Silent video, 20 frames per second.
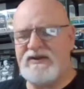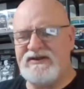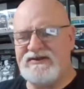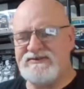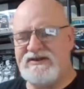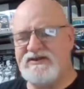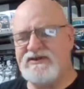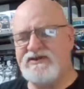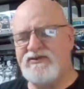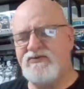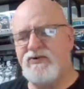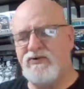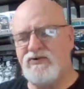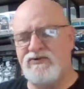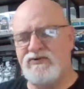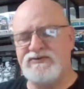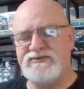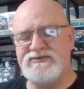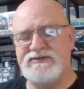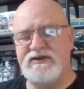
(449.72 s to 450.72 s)
because I do
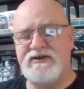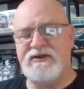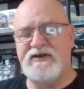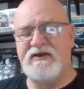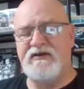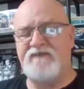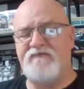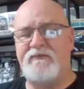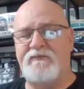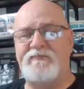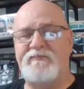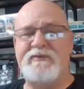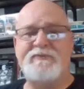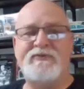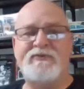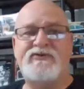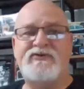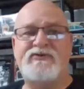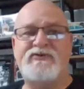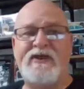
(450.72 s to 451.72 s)
holds for
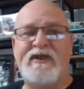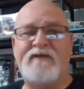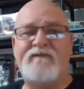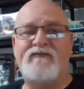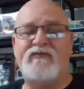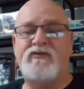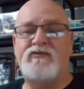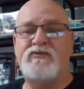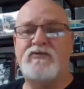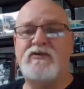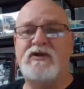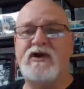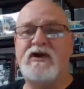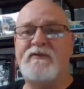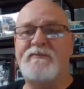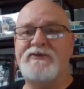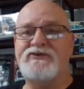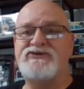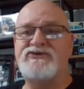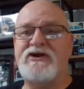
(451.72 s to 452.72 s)
people that don't have local
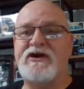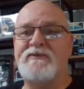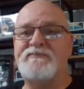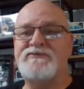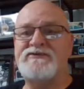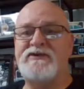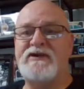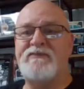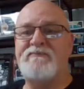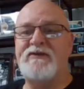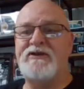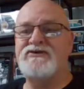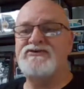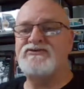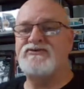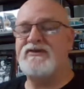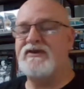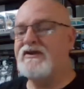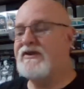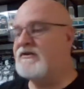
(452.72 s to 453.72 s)
comic shops, and I make
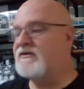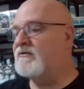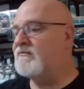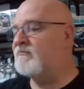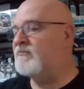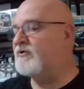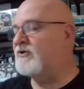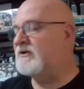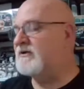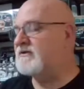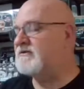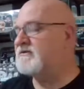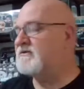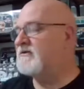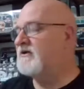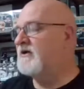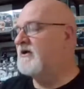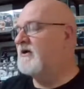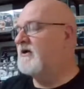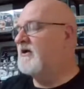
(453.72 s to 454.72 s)
sure they get their books.
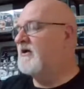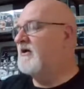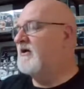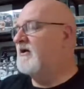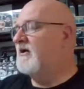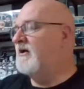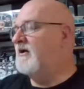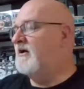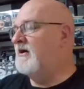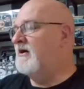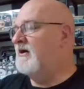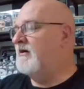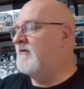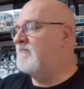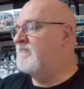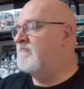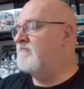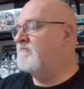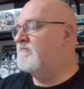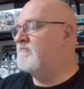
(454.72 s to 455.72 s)

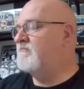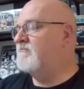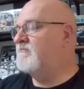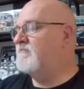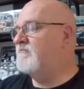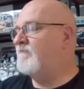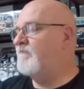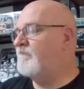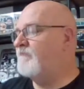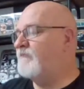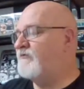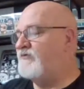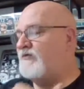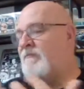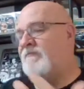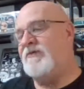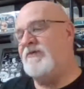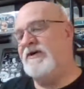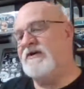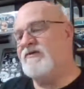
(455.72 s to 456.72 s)

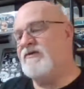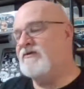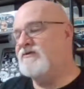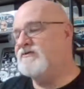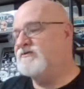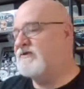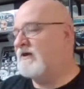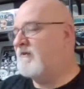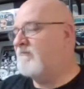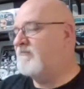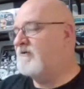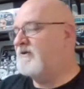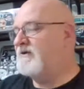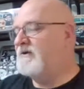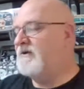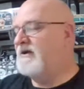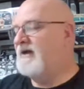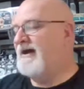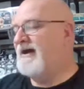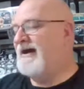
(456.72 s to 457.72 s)
So I picked those up.
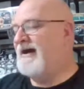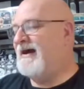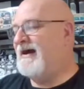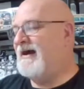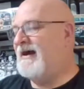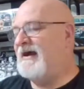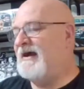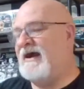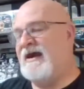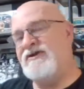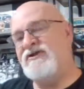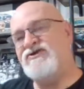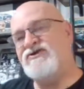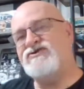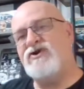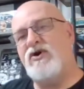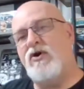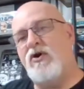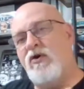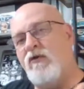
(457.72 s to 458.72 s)
I
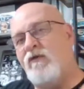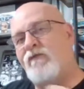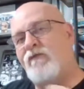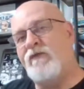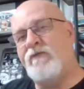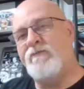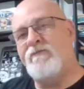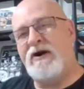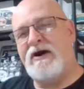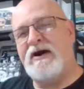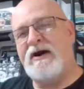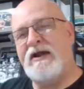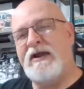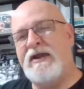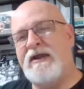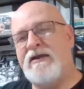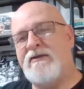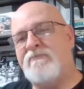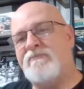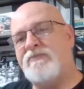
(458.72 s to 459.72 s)
used to
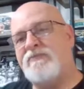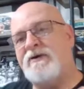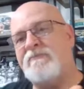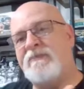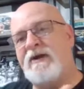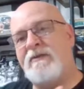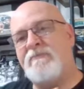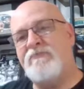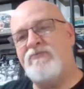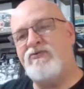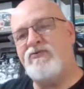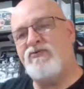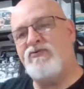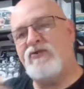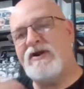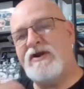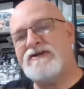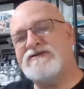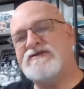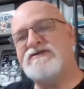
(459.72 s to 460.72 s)
overbuy, but my
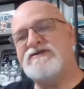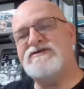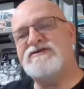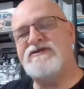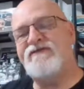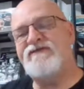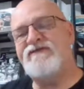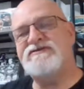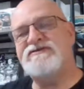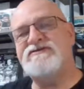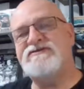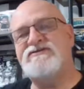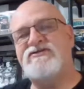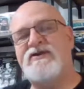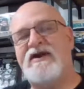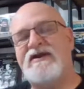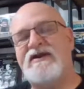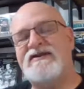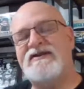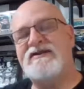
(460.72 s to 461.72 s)
pressing services
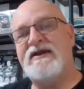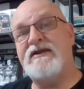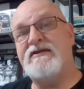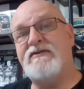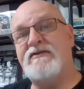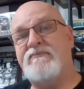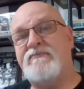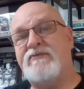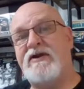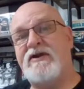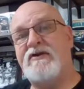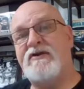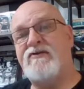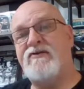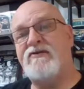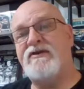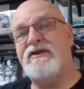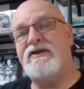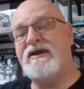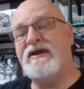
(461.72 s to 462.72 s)
are kind of taking the
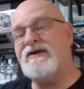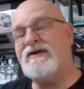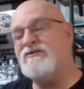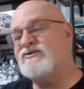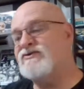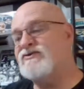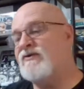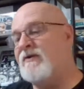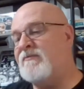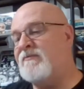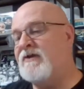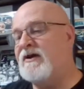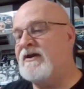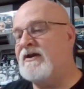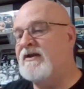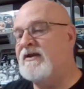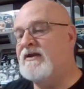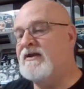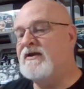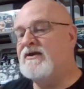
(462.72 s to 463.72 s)
priority now. So I'm
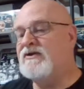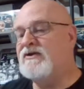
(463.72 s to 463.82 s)
not